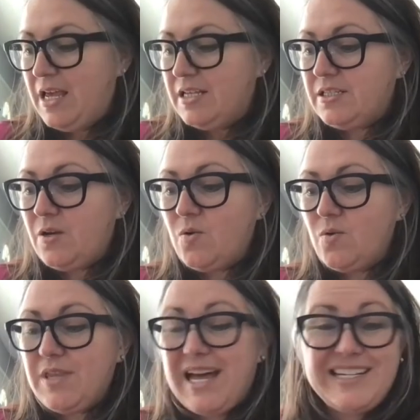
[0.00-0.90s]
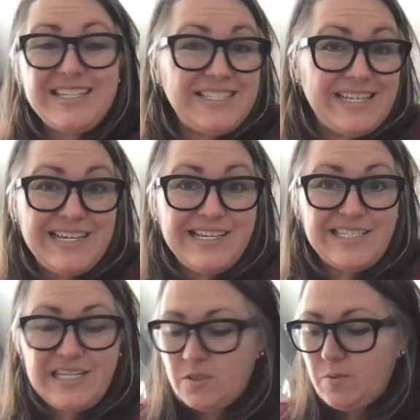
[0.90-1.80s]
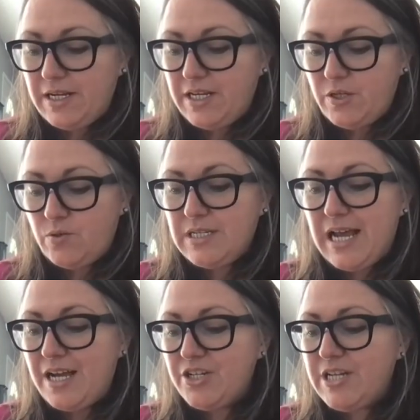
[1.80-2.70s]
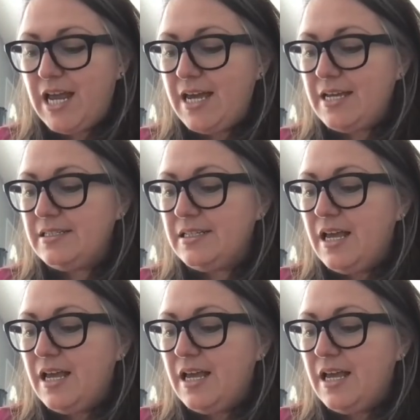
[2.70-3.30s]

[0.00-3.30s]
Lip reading: So that is the easiest way to use hashtags.